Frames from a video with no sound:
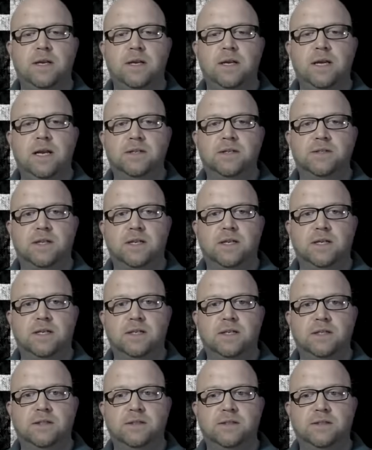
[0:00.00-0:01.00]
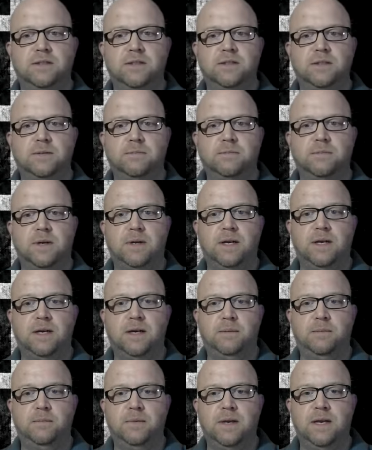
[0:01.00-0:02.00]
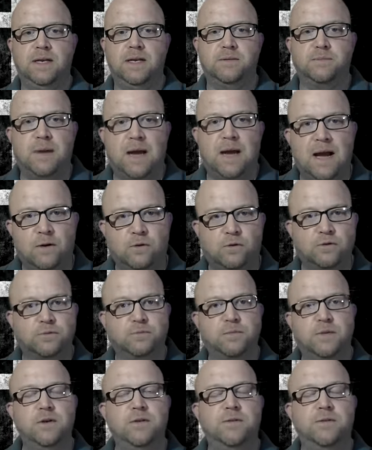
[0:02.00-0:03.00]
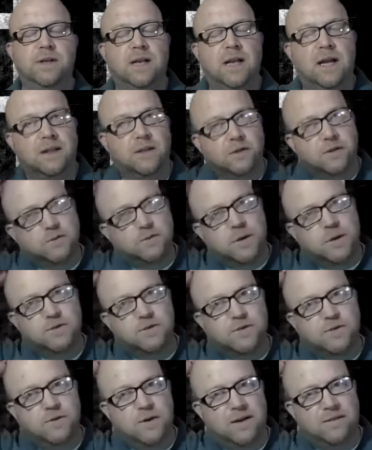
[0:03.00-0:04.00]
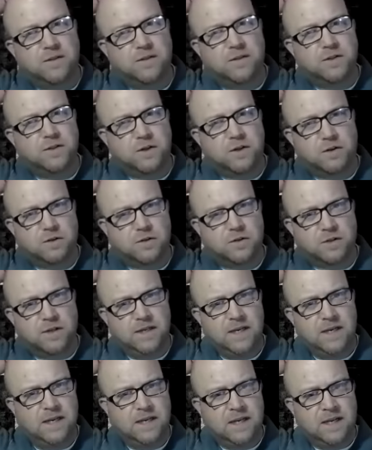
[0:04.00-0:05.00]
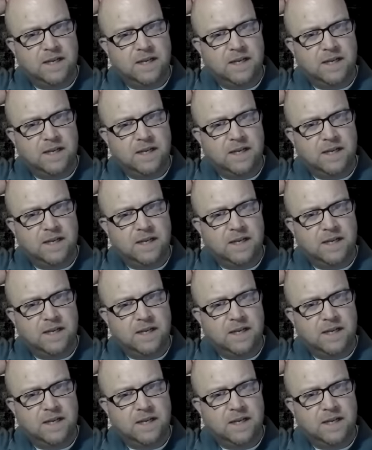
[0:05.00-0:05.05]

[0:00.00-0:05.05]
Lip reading: in his lungs, get his bowels moving like they're supposed to after surgery.